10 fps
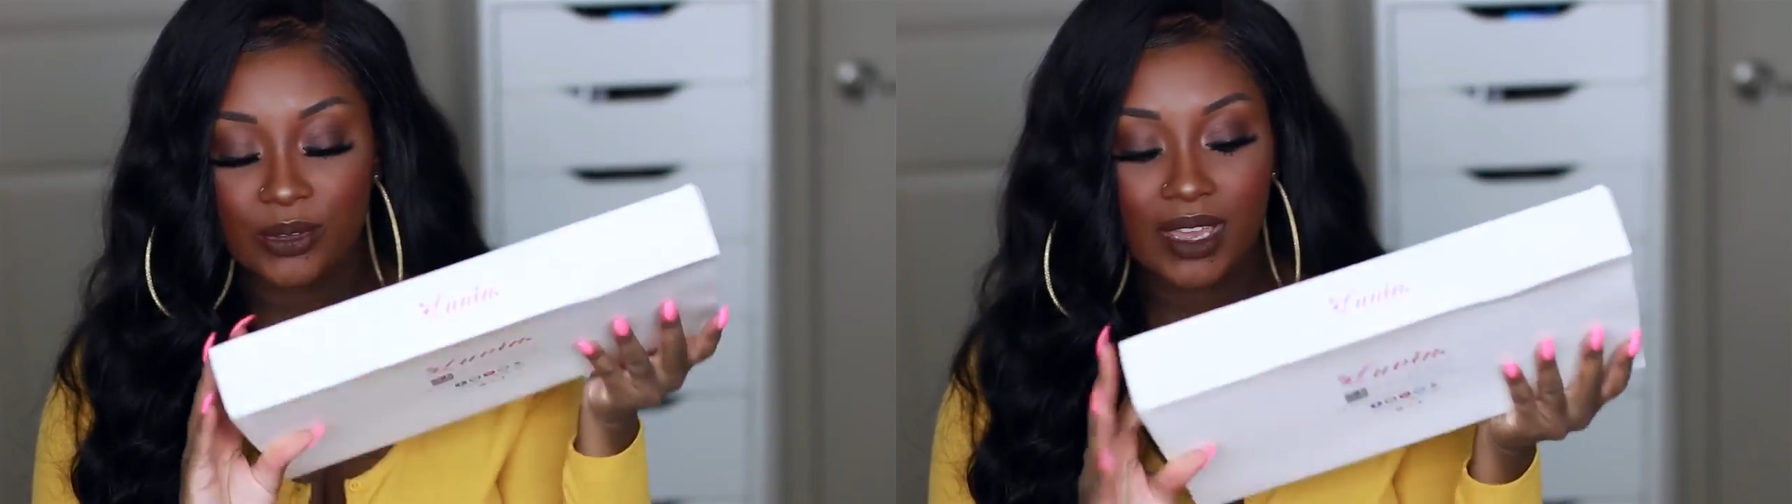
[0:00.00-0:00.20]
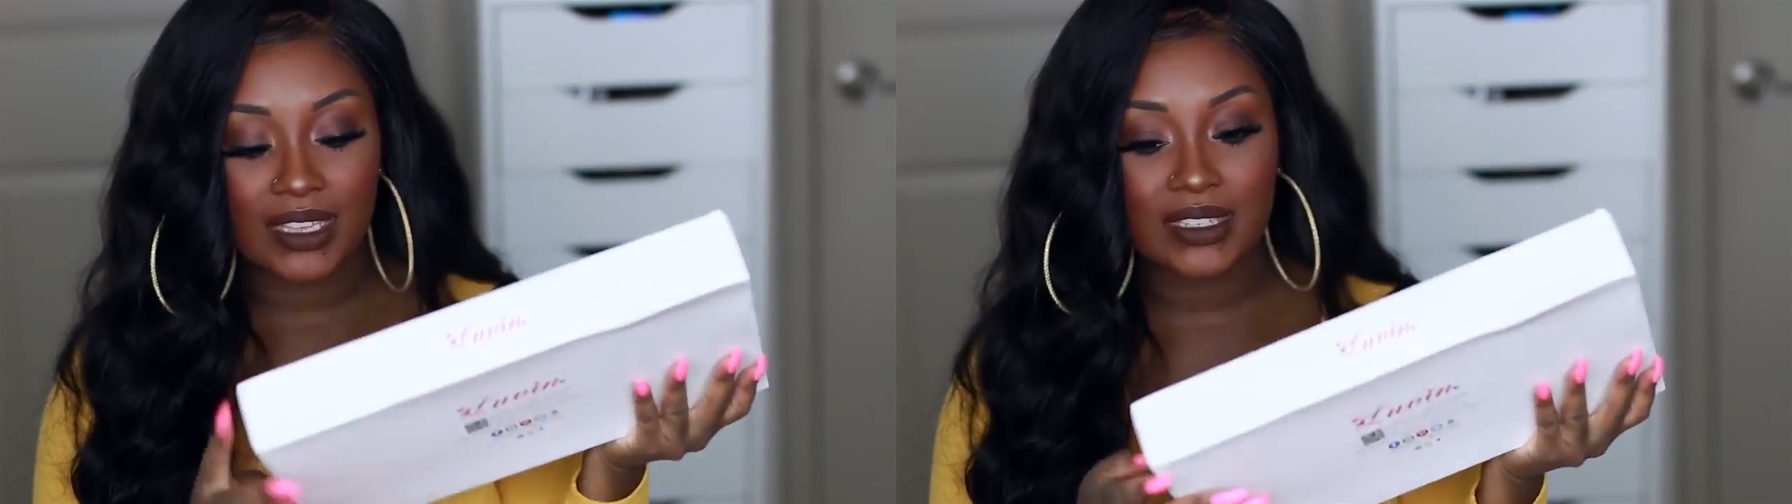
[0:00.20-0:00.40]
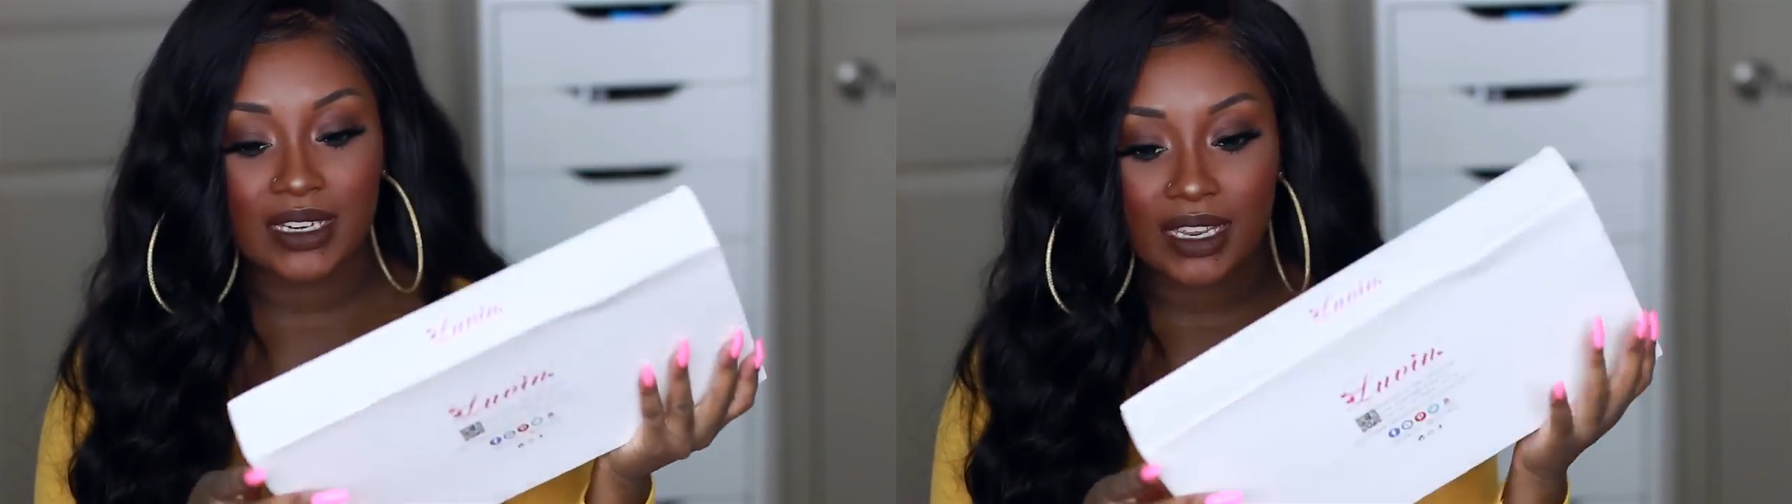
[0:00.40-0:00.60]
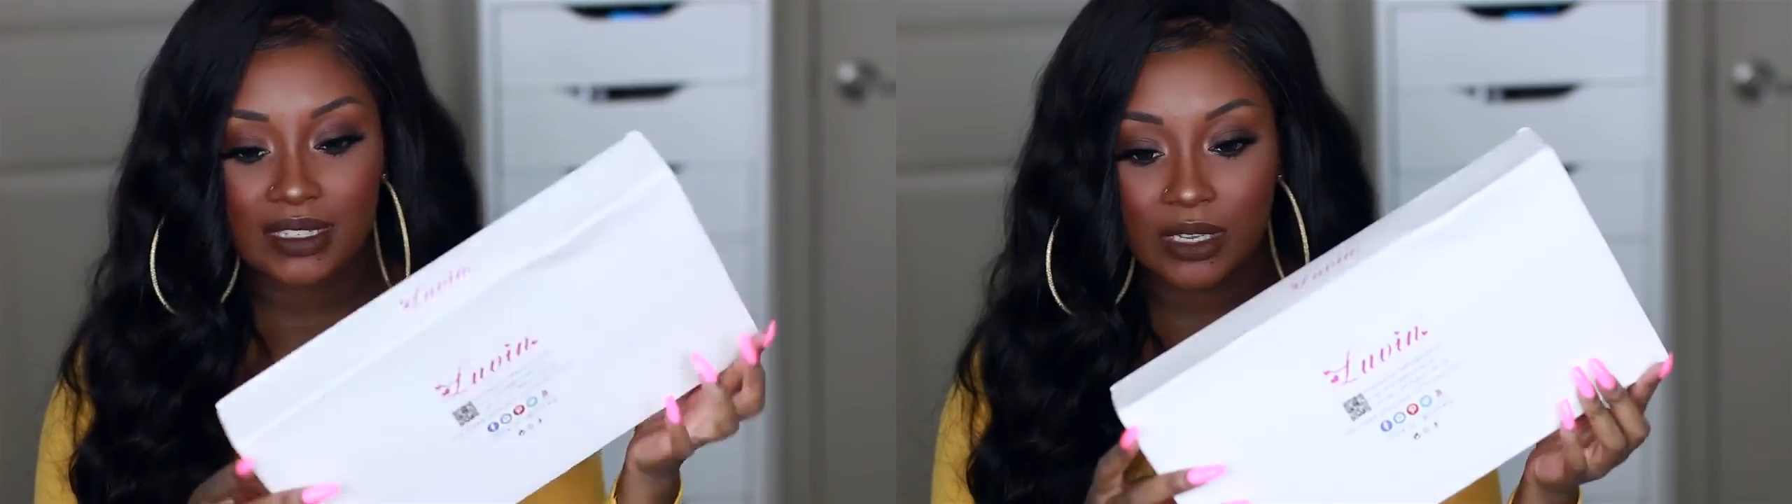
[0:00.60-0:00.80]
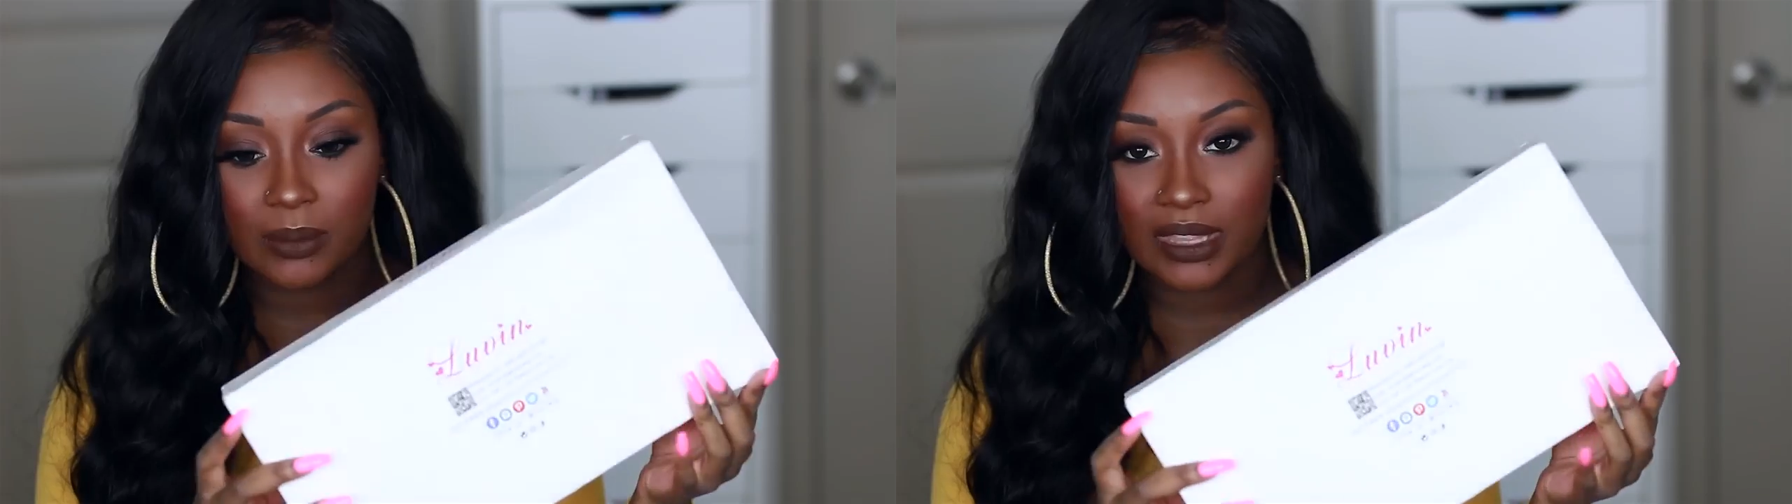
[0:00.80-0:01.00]
You guys cannot
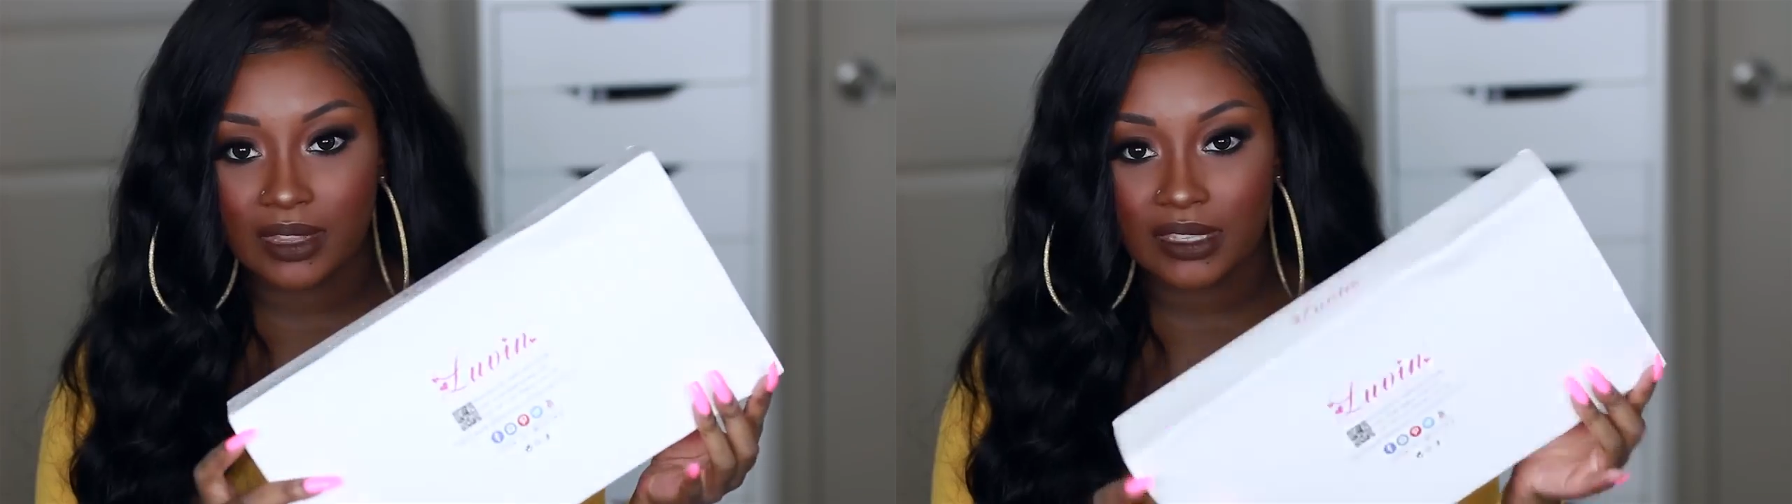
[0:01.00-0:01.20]
tell me that